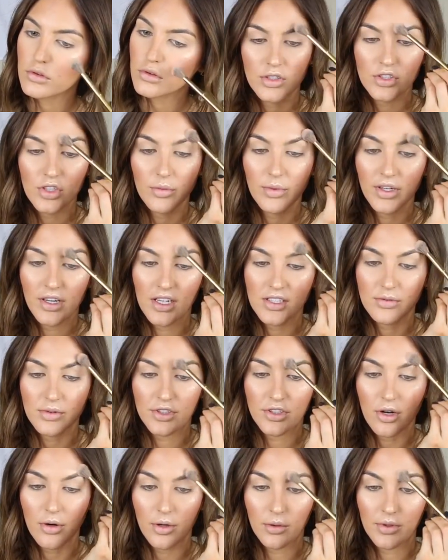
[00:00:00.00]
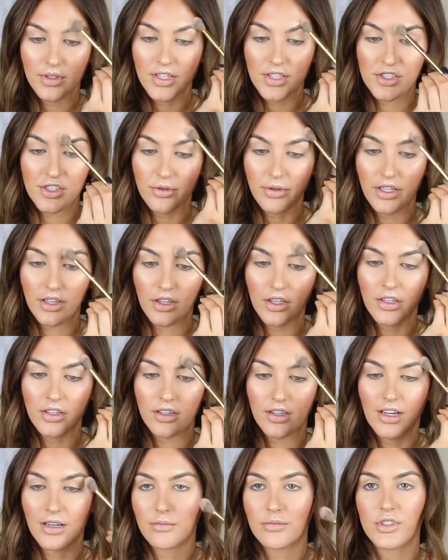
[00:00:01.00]
So because we're going with the dewy
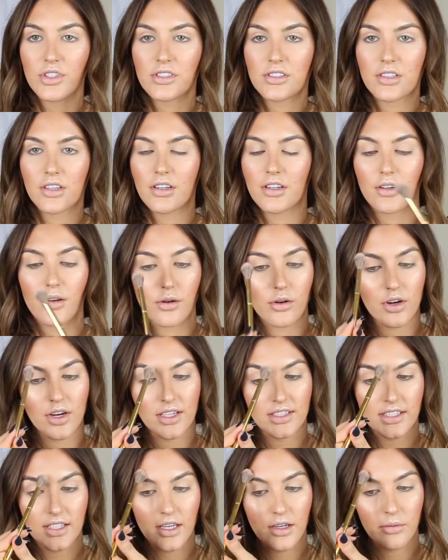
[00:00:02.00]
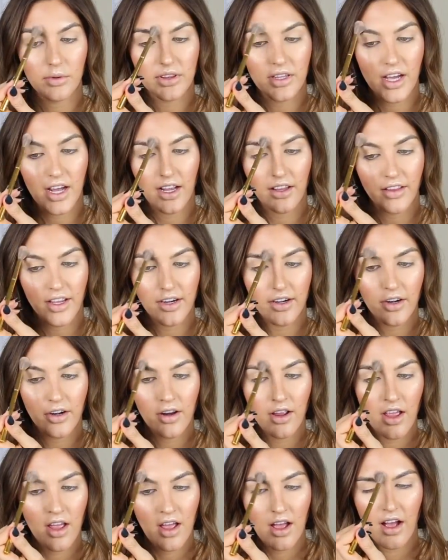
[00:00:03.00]
look, I'm just gonna go crazy with the highlighter.
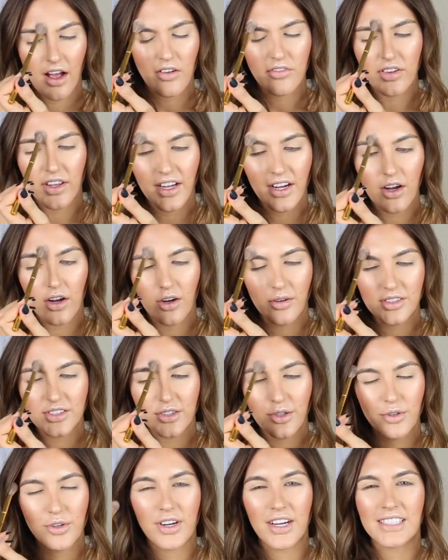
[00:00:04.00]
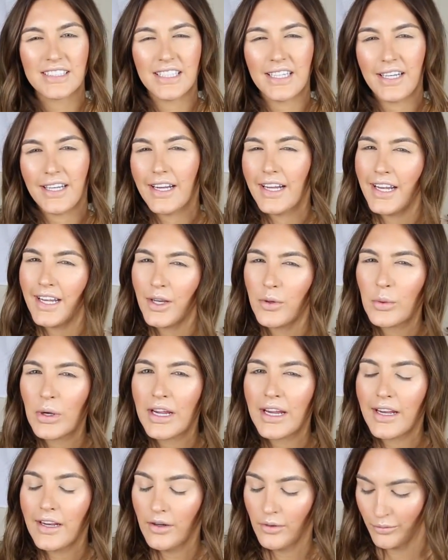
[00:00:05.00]
I feel like I always go crazy
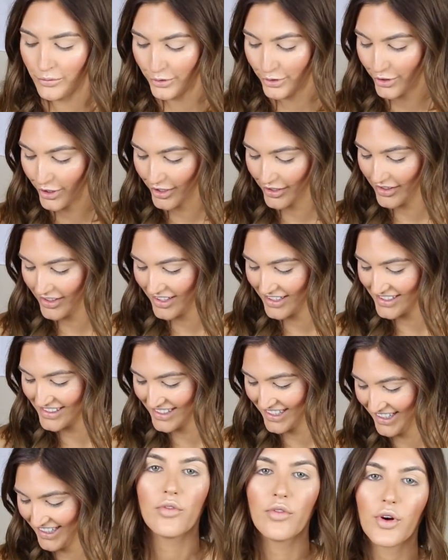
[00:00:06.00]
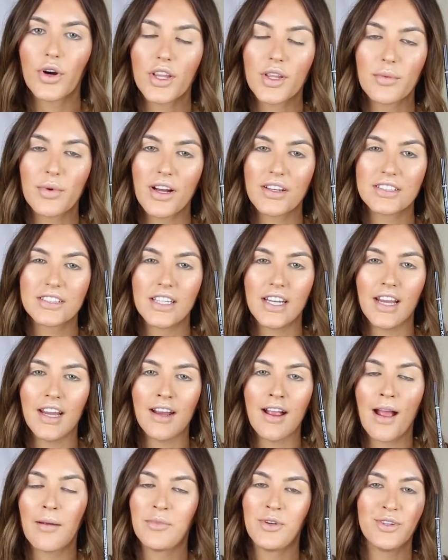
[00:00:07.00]
anyway, regardless. For the brows
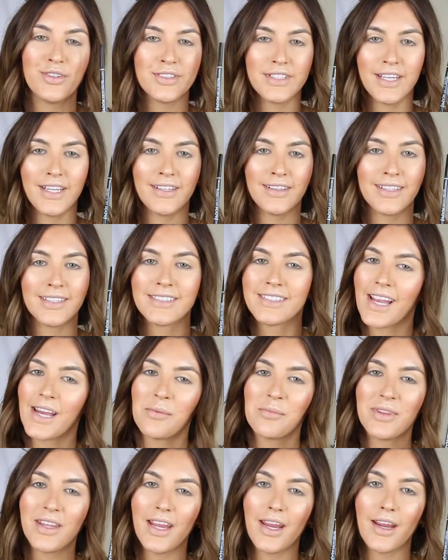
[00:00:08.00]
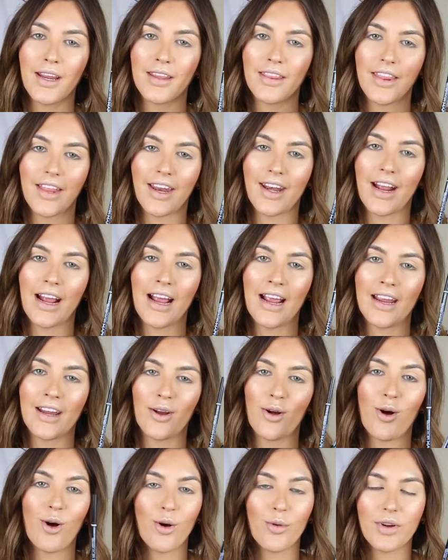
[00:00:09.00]
today, I'm using the same thing that
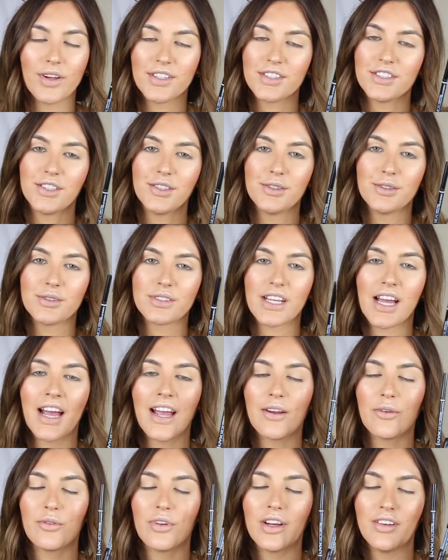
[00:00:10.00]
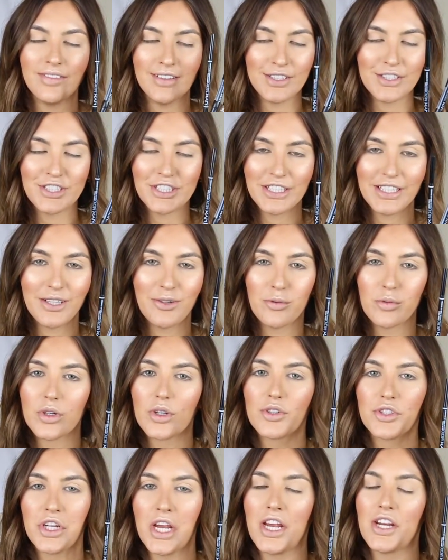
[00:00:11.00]
I always use. I eventually
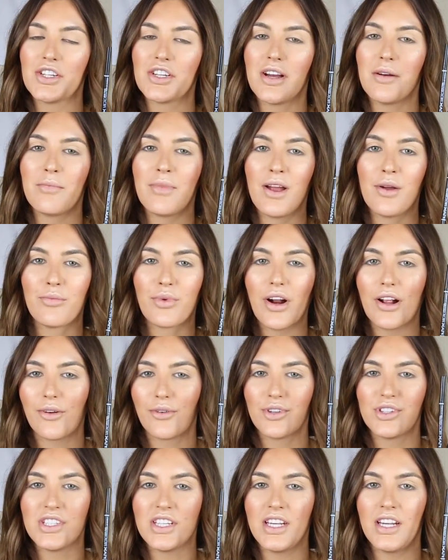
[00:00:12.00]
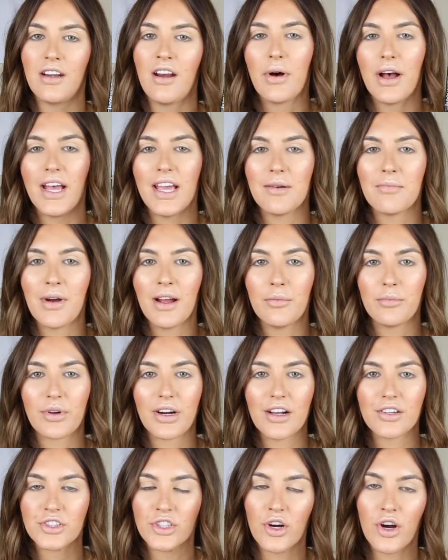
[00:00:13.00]
will change up my brow routine, but my
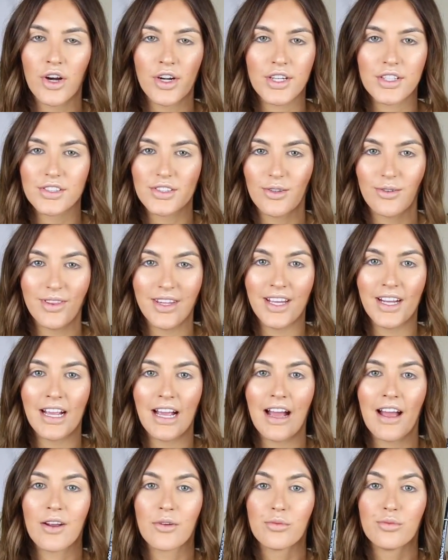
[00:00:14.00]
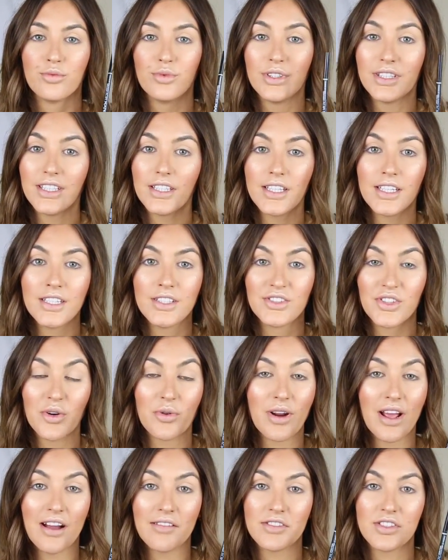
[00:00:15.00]
brows are already so thick, I really
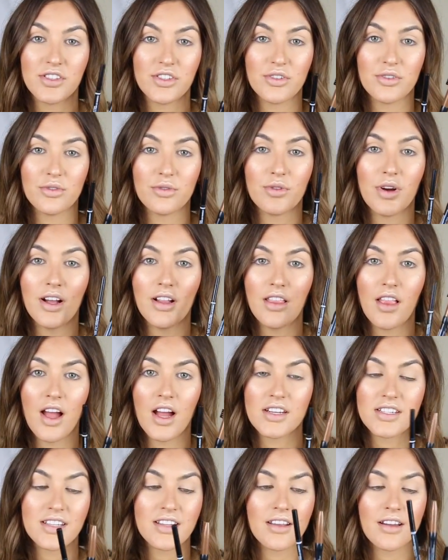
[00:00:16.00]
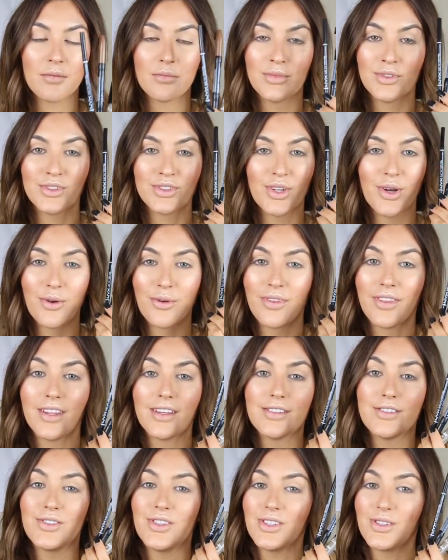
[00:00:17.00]
don't have to do a lot to them, so
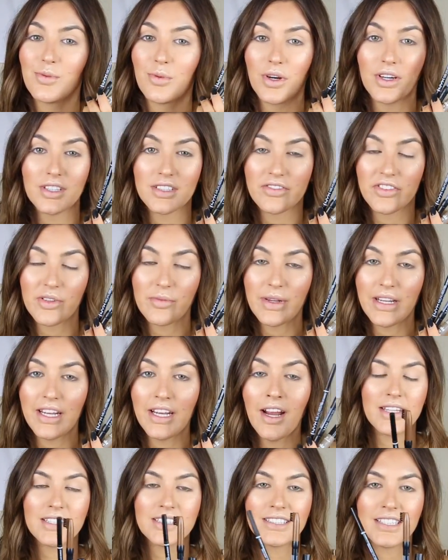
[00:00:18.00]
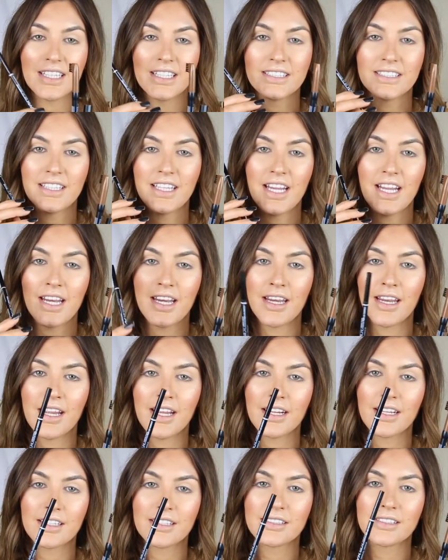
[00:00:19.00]
this just works for me. This is the
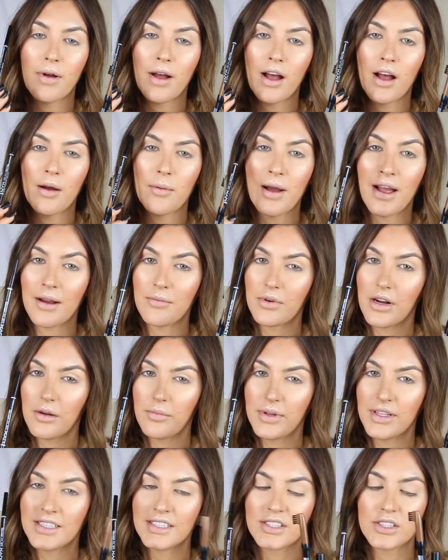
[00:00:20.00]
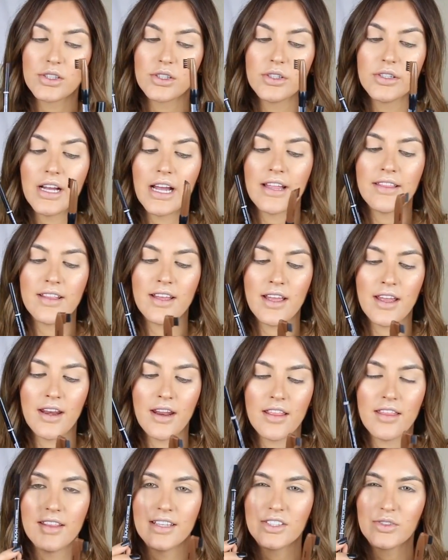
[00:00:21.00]
NYX eyebrow pencil, and
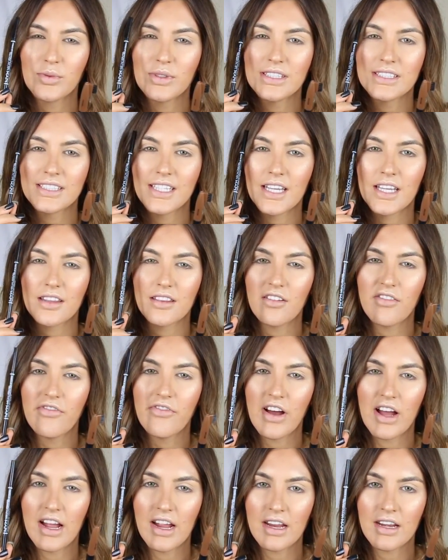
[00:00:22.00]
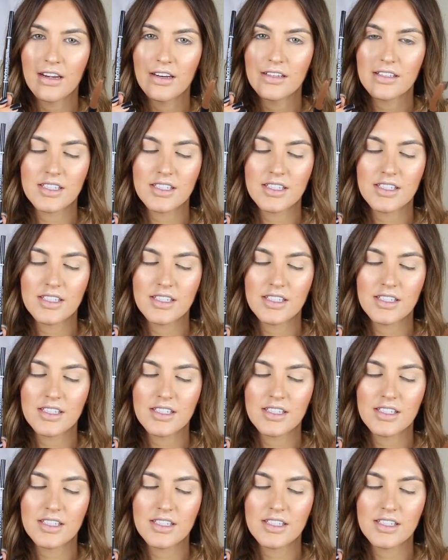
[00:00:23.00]
then this one is like the fine